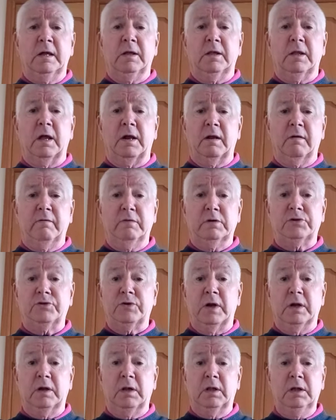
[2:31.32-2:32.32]
The rivers
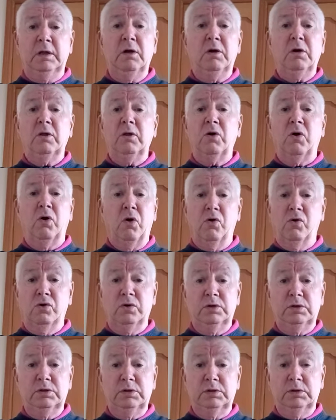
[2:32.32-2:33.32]
run clean out of the
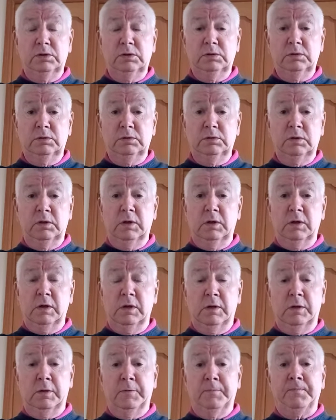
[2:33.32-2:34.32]
hochs.
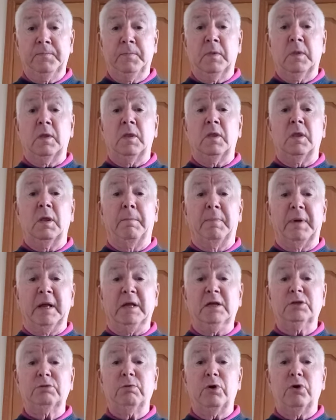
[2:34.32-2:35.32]
The
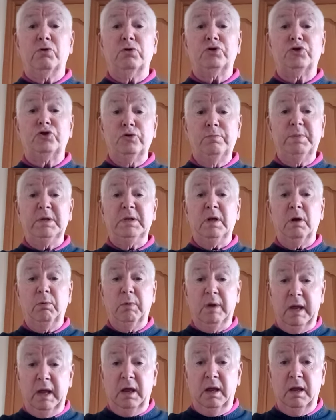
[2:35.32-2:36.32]
brigs were all soupit
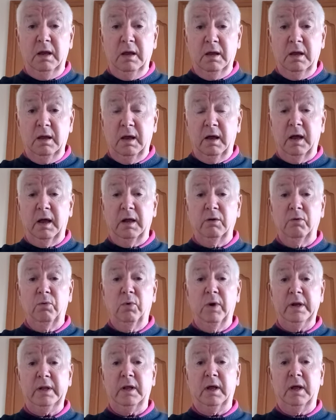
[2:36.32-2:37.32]
away, and
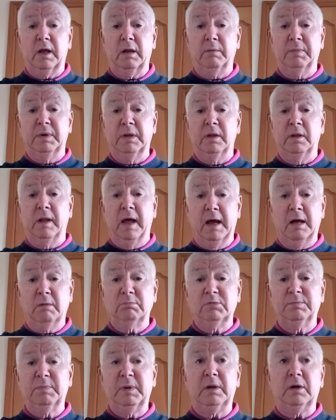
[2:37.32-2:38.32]
what had been
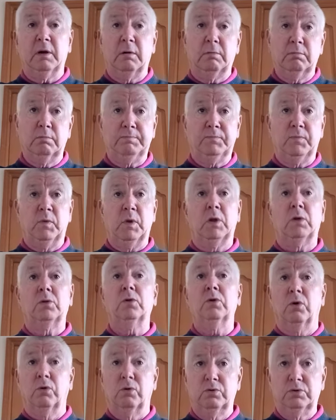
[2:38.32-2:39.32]
dams become
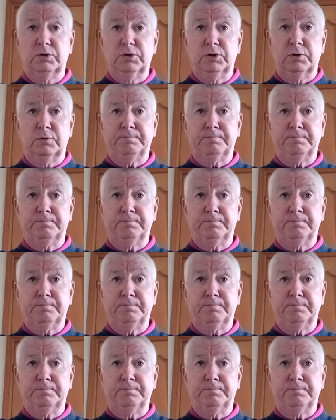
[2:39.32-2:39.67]
lochs.